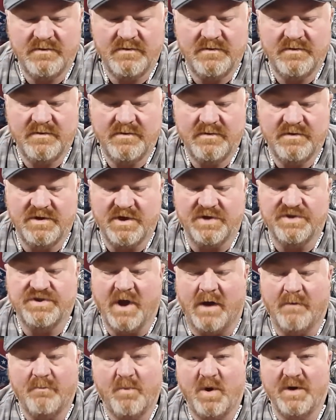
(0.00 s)
the
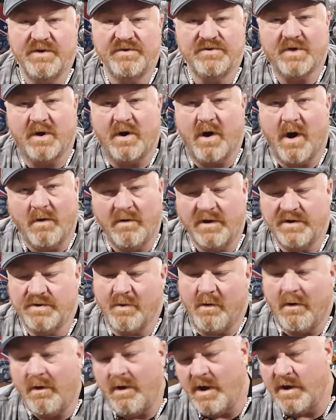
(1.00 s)
dumb ones are always,
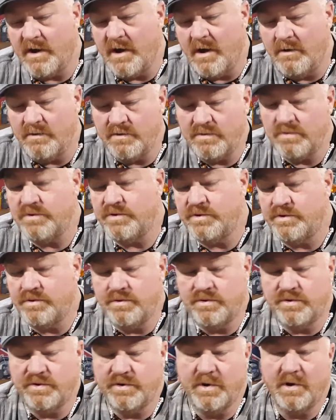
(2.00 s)
I got
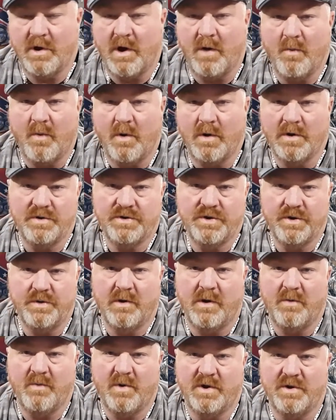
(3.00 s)
shit I want to
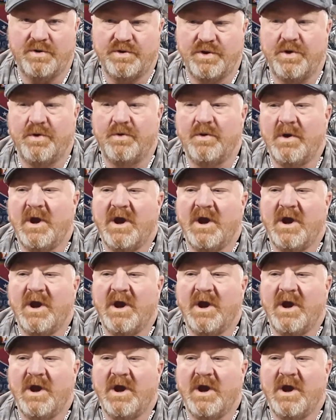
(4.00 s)
do.